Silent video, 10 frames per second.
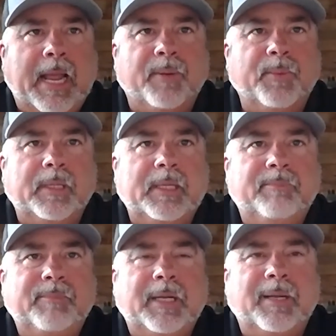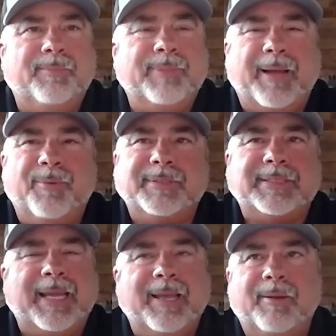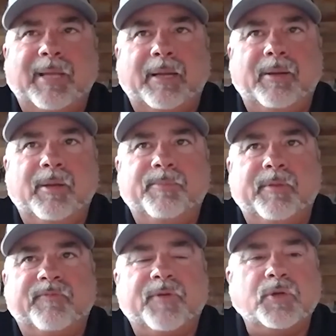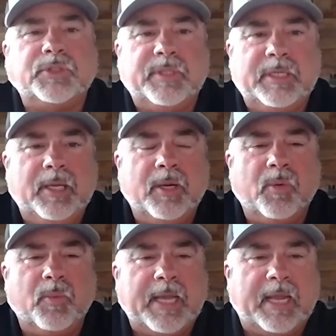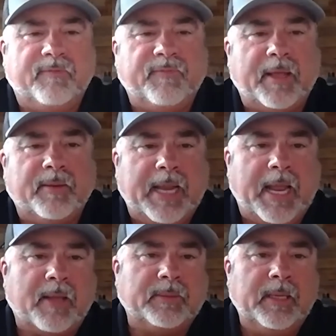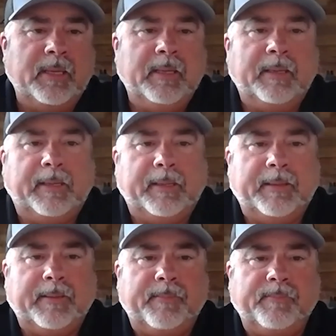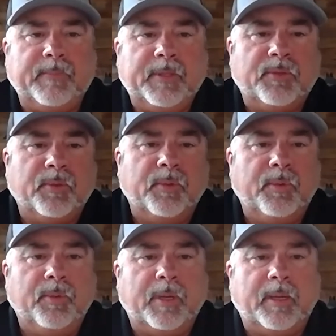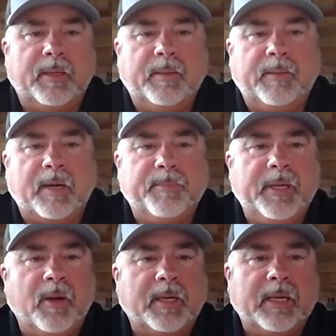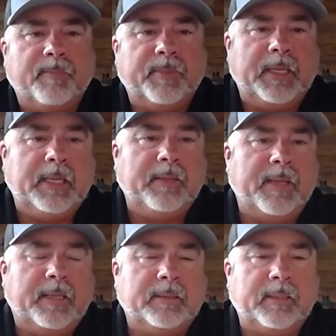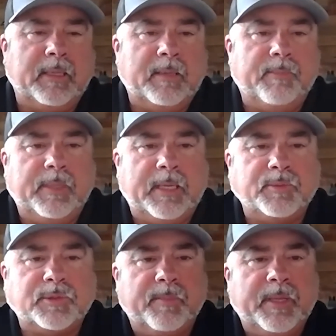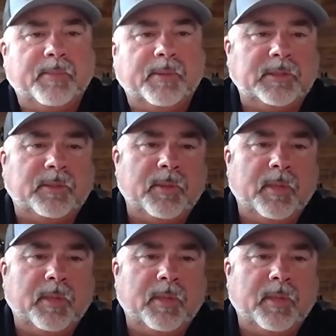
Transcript: I really, I would say, I don't know, the first of the year, we kind of found out through our PR company that I was going to be able to